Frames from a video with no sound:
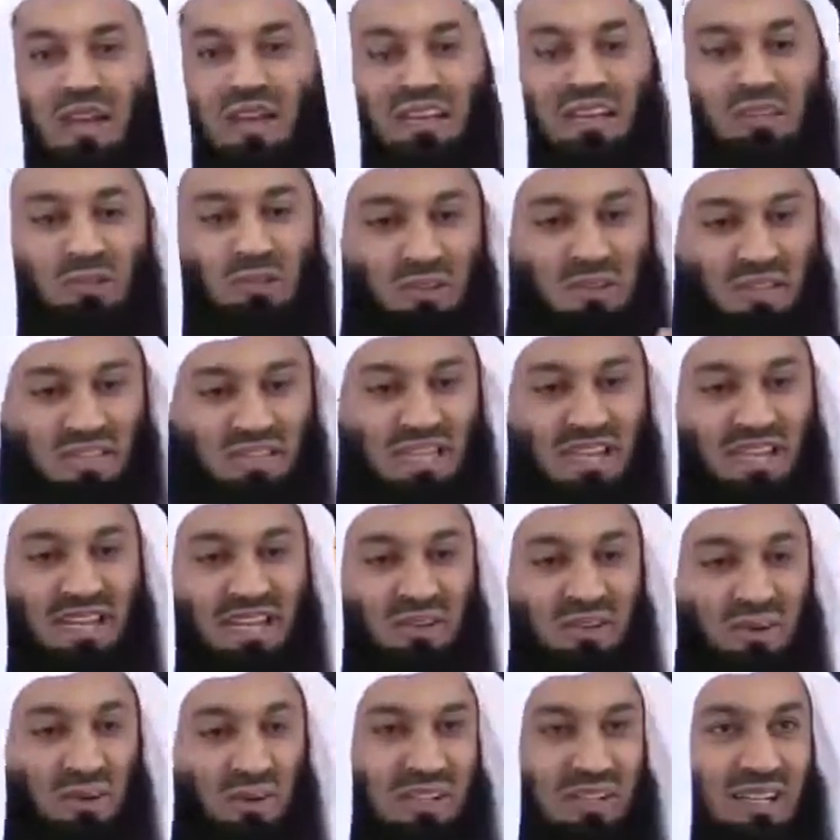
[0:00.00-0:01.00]
made it to the
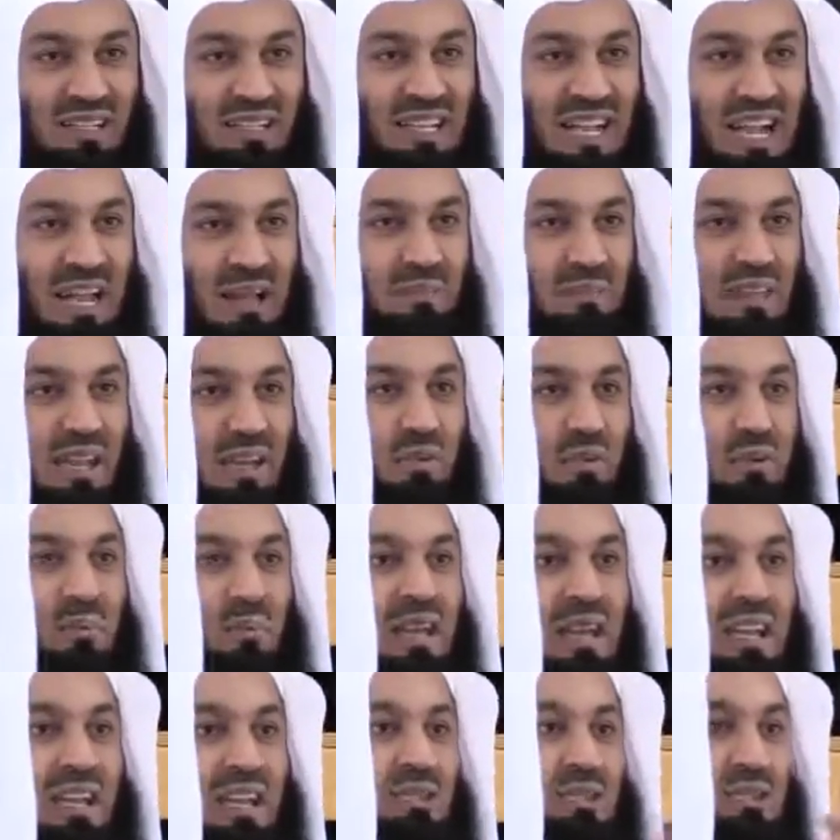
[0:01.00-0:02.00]
second all the time, they would
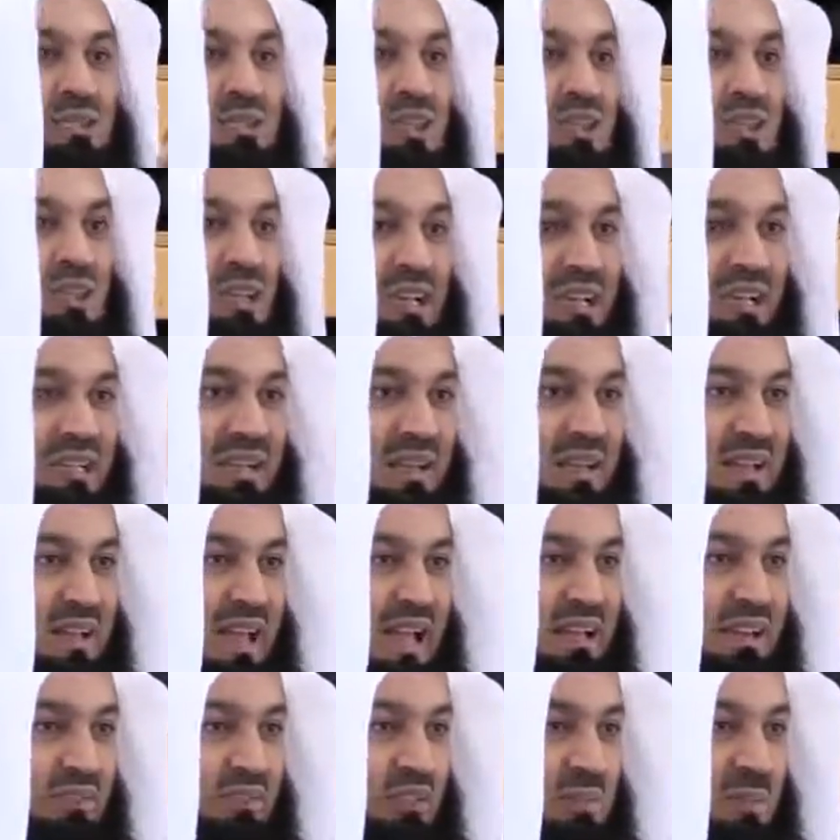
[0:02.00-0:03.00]
make it to the third.
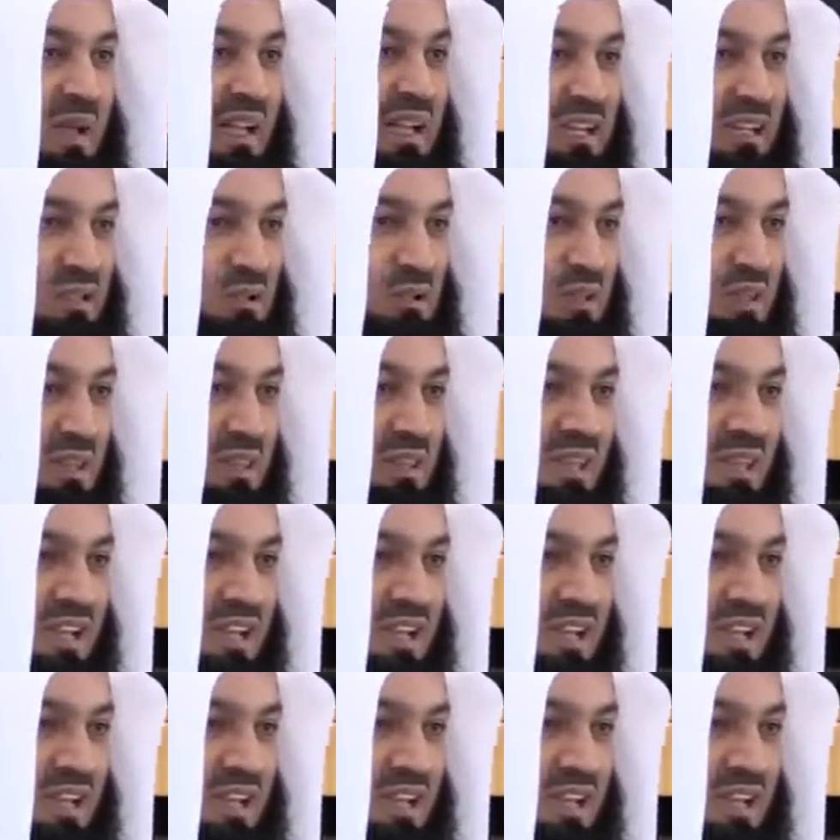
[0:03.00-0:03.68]
And if you made it to the